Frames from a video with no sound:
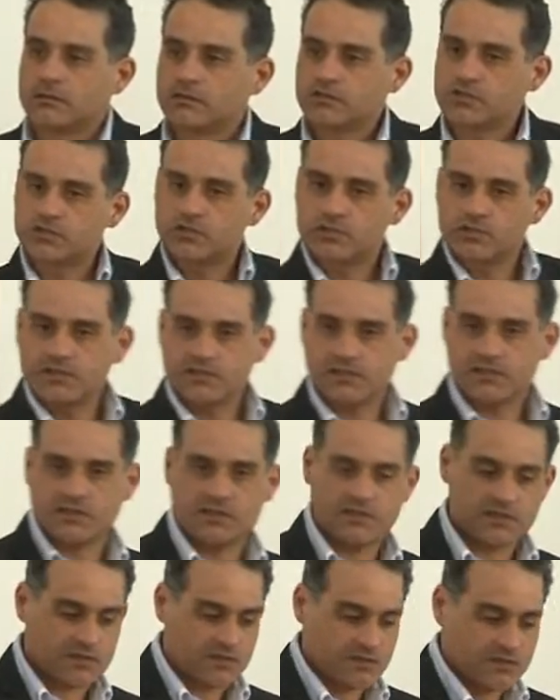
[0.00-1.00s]
choose
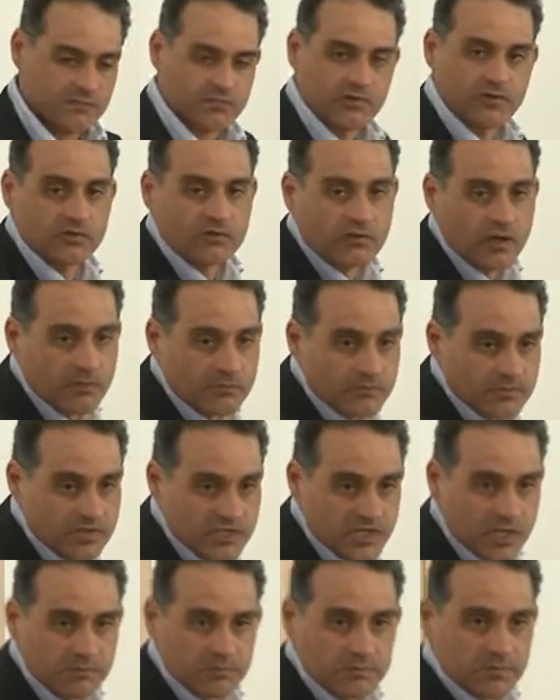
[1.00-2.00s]
this program,
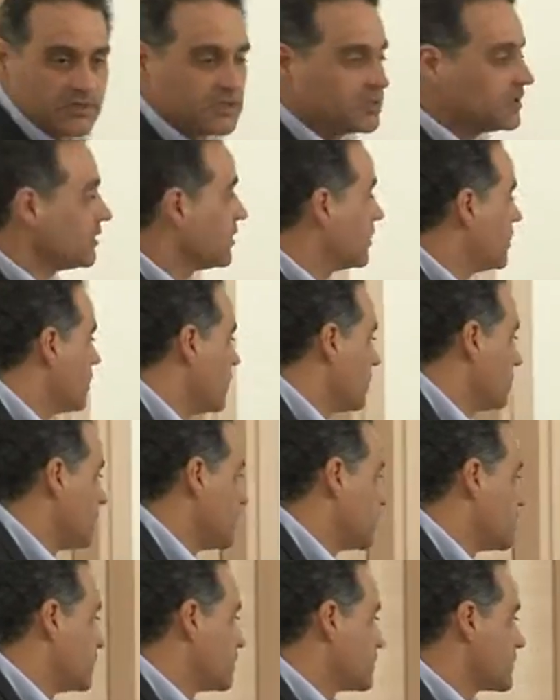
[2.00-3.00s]
GMP,
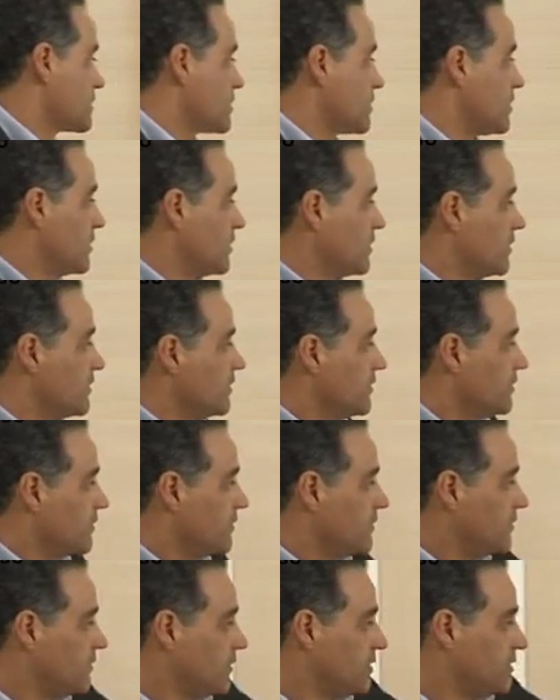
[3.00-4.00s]
because
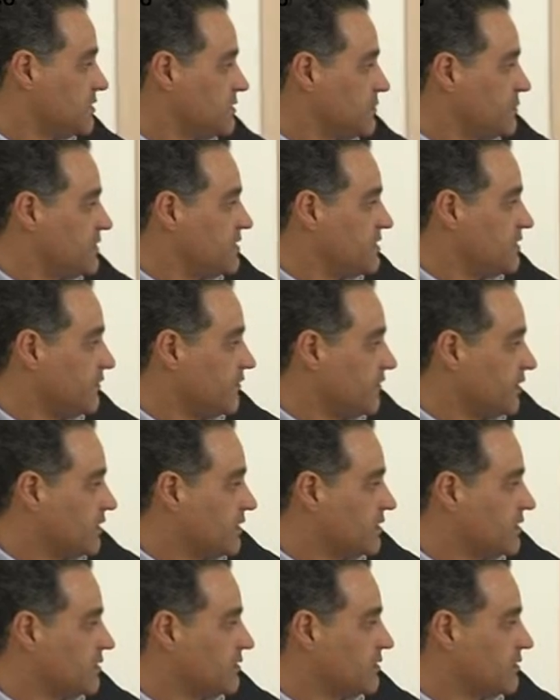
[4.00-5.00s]
this
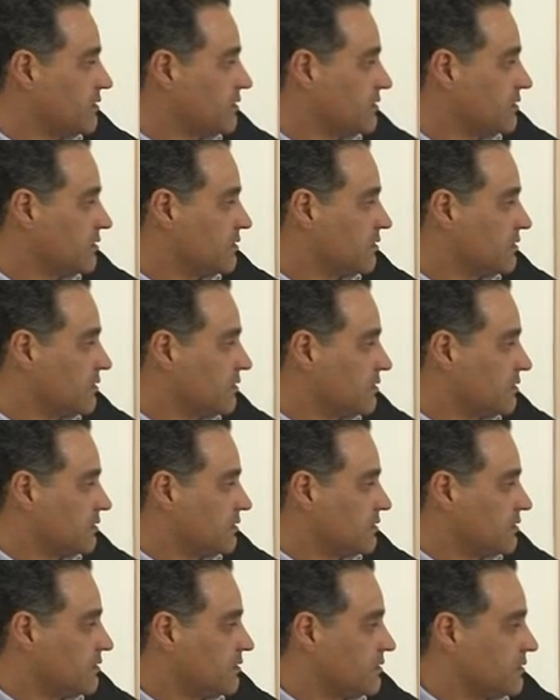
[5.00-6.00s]
specific
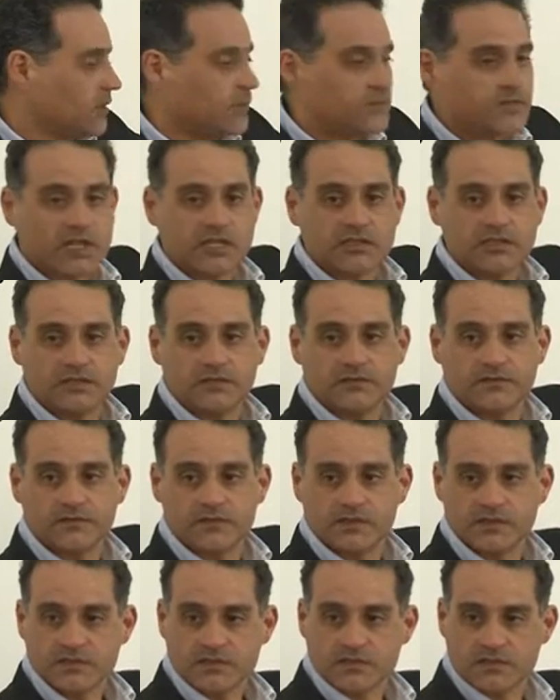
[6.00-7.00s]
objective
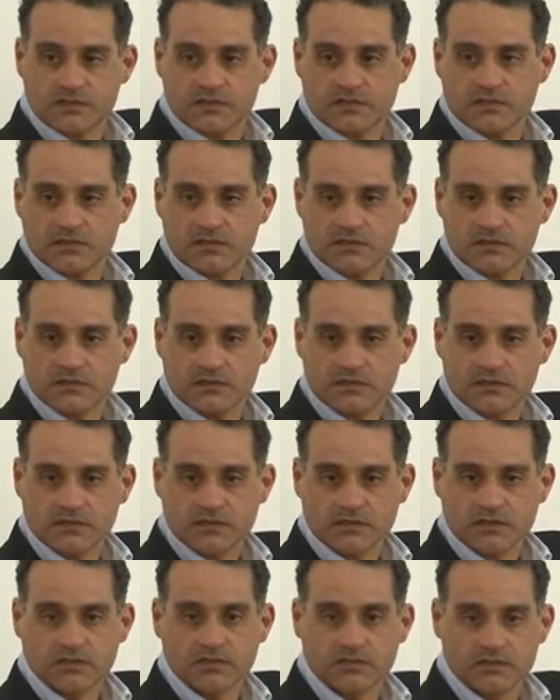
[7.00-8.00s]
is
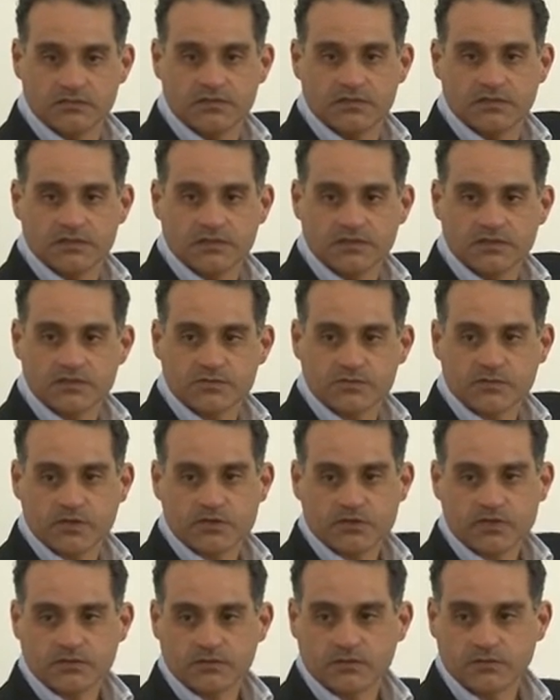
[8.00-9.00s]
in included in this
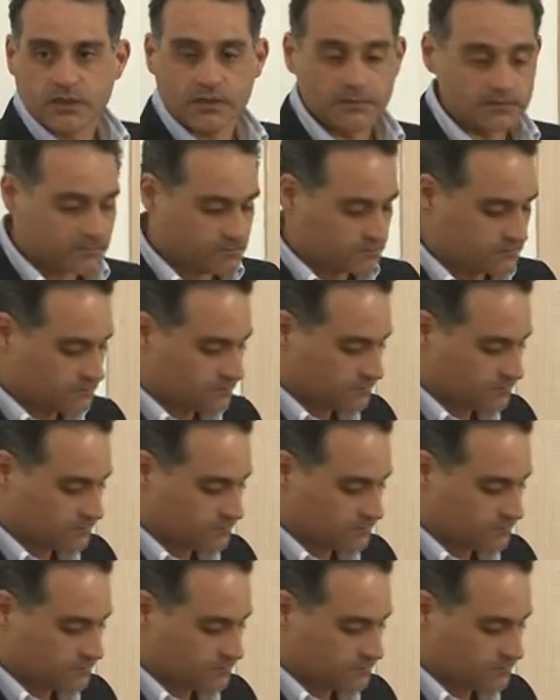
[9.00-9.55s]
project, okay?